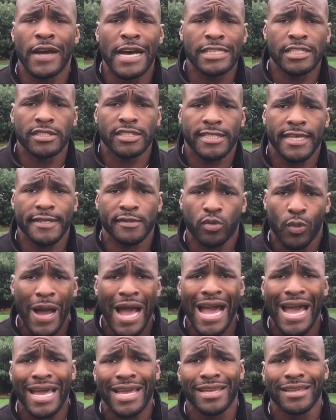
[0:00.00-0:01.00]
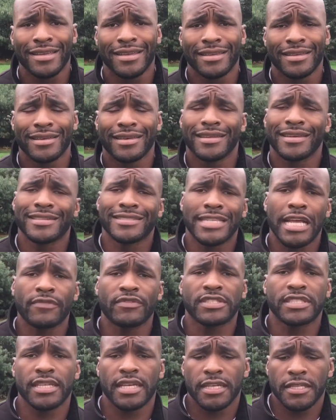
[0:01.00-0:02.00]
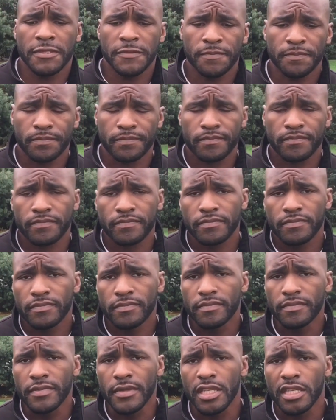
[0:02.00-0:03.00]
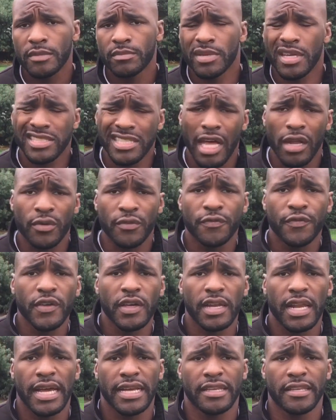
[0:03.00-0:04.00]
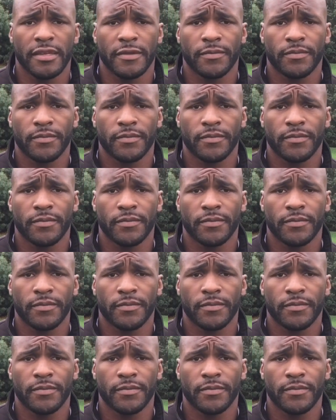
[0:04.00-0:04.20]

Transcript: Vonzel says, why? And Xavier says, because I don't feel like it.